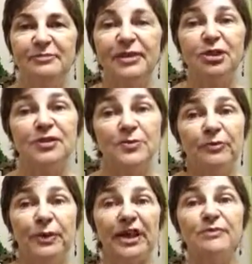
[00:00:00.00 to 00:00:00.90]
because
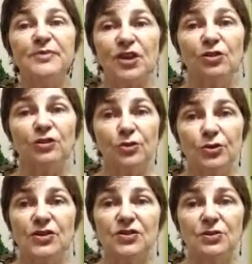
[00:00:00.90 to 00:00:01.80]
we've become so
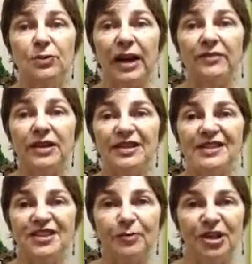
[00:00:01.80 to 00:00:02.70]
used to having
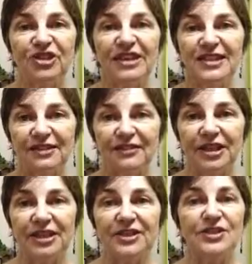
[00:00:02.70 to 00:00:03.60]
so much
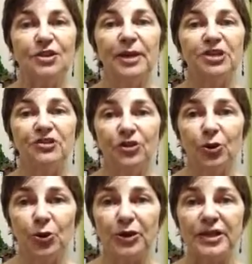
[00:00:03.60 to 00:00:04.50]
activity, so much
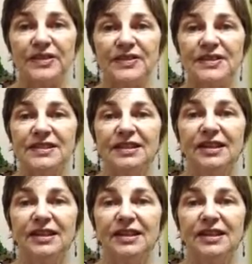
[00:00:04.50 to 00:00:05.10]
noise